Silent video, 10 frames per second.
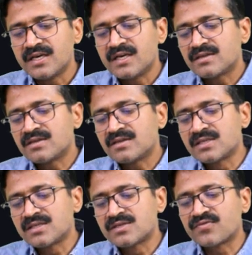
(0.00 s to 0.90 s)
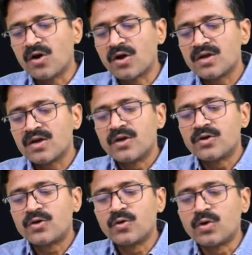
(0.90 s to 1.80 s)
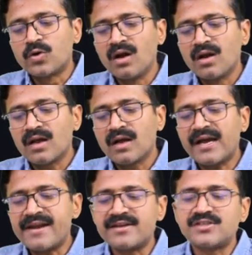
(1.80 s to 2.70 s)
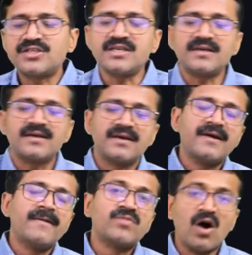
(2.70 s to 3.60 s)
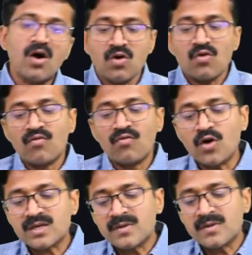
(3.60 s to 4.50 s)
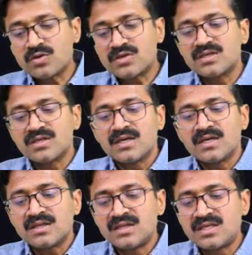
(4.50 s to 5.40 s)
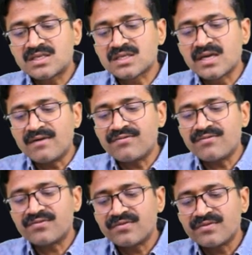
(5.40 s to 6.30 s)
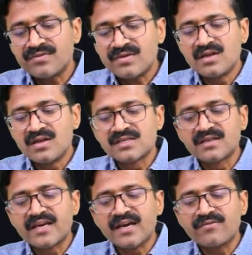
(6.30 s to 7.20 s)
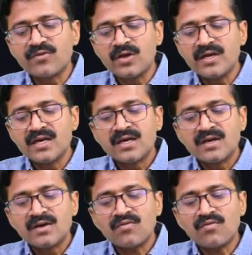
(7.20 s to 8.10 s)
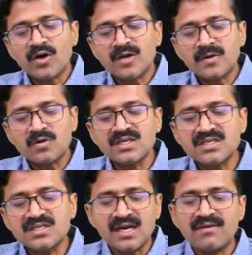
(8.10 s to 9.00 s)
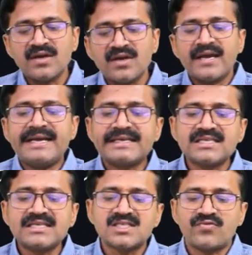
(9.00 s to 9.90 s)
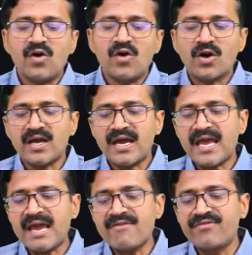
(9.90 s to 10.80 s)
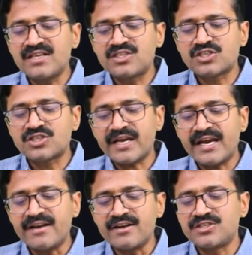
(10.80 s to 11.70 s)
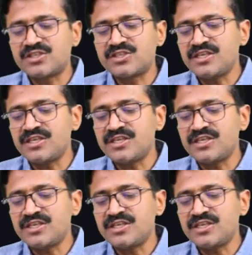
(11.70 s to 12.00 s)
This is for total energy. Now what about this graph? Listen carefully. What about this graph? It is for average energy.